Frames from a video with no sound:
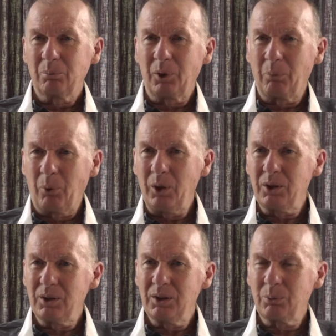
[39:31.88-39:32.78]
But the
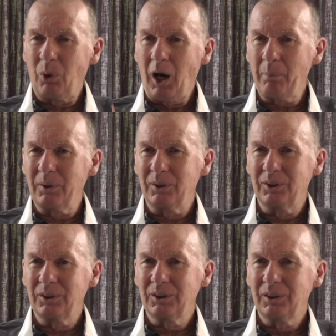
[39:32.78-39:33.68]
point is what
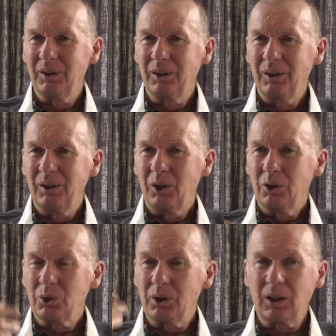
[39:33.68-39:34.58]
happens.
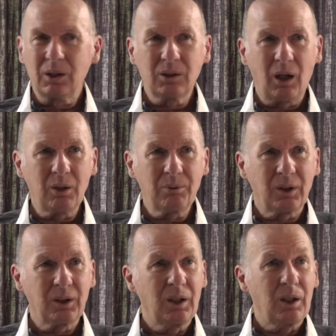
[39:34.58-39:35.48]
So the
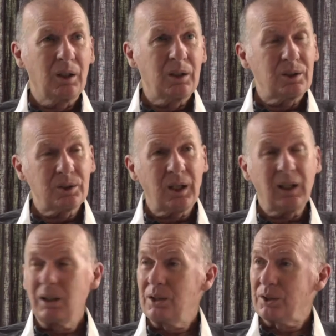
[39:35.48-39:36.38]
Gandharva
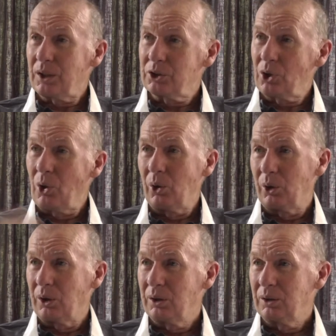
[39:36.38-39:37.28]
sings a
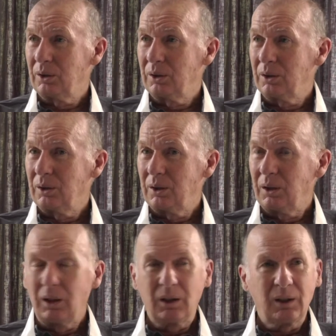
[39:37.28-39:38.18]
song,
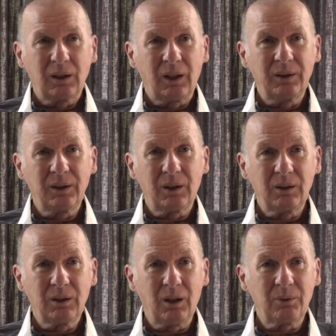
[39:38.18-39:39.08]
and the
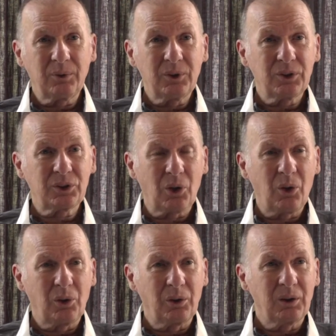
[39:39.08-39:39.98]
Gandharva's
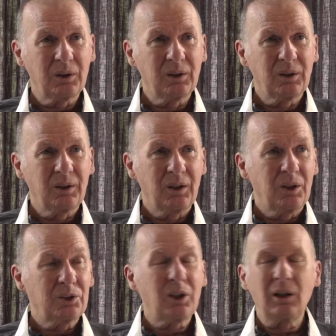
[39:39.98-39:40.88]
song
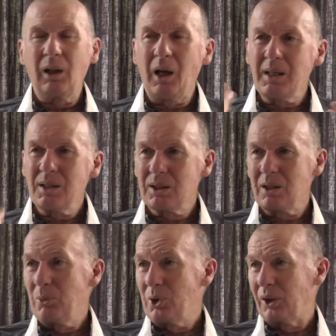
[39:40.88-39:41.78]
delights
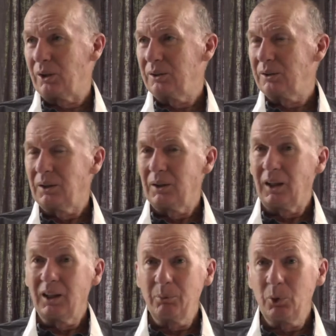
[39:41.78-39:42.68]
the Buddha,
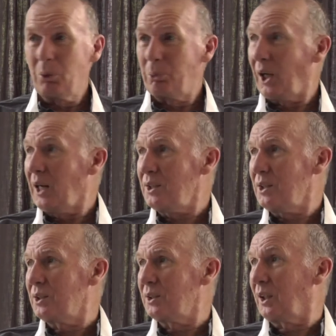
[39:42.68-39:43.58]
and the Buddha
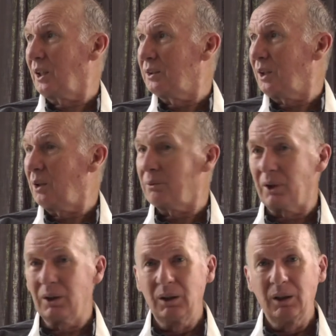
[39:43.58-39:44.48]
praises the
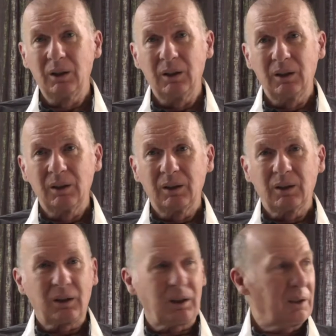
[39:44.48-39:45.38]
Gandharva
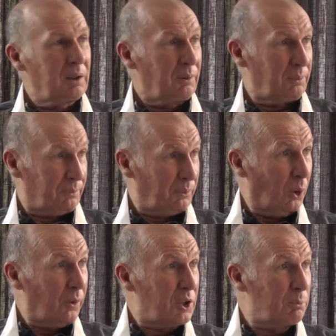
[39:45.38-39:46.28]
uh,
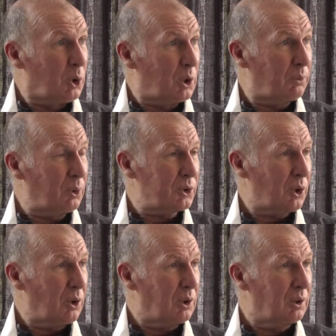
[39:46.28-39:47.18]
for this beautiful
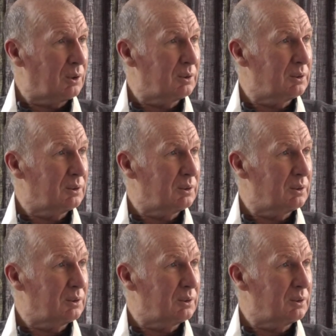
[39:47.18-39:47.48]
song.